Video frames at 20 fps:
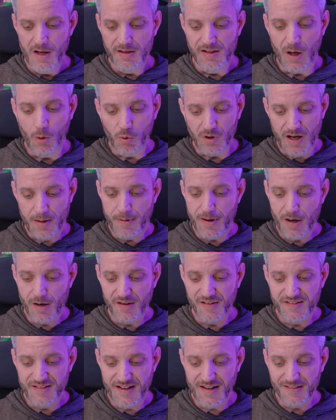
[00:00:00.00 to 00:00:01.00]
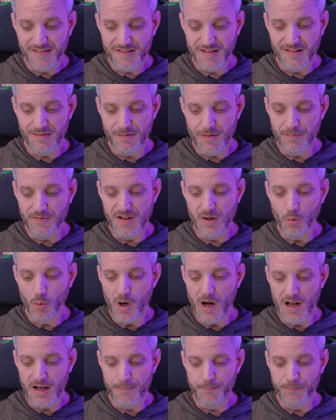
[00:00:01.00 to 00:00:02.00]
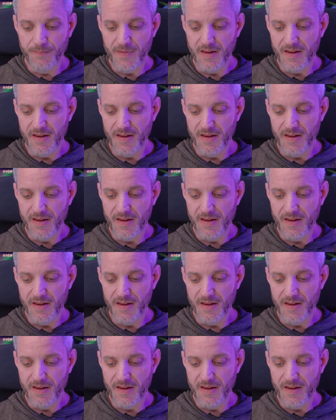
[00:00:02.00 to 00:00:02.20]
Now, would I pair a CX 650 watt